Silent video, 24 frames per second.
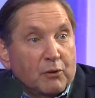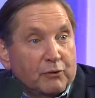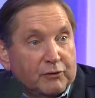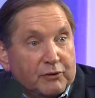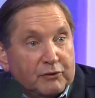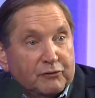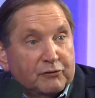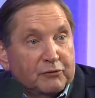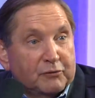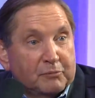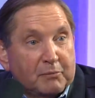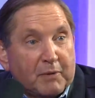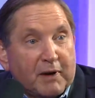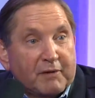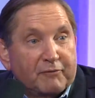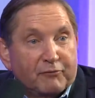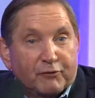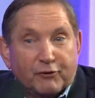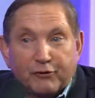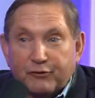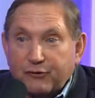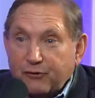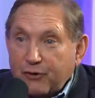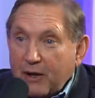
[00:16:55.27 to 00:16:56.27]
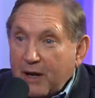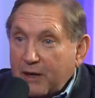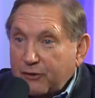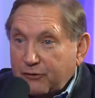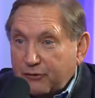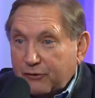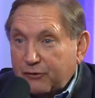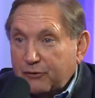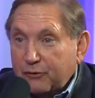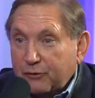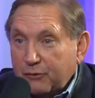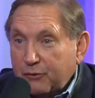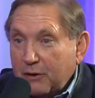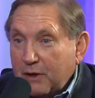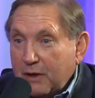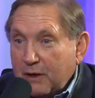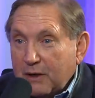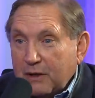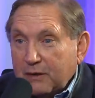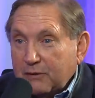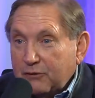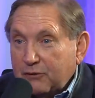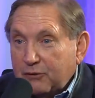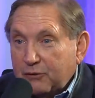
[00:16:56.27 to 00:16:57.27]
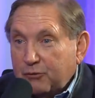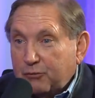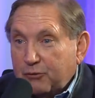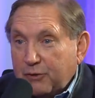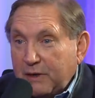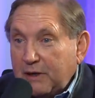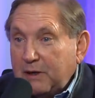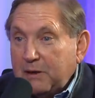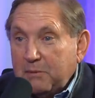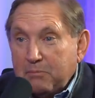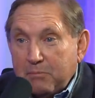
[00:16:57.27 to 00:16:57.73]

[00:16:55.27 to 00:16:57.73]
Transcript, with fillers: This was my first chance to really